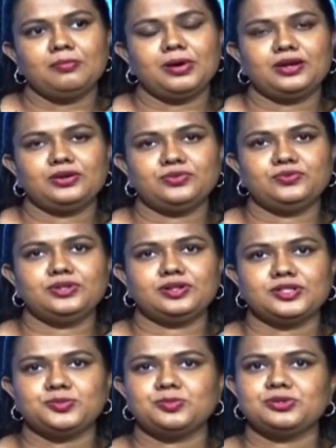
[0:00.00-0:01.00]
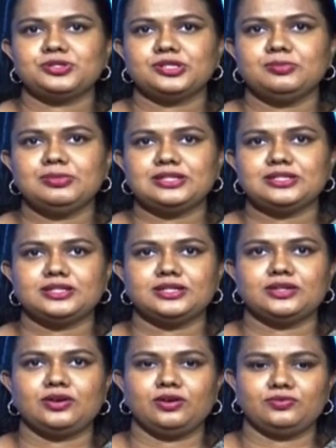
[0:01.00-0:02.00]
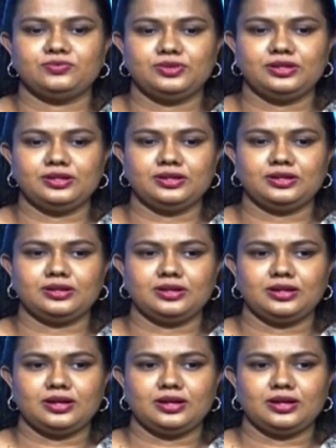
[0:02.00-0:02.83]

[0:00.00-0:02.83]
part of the responsibility of the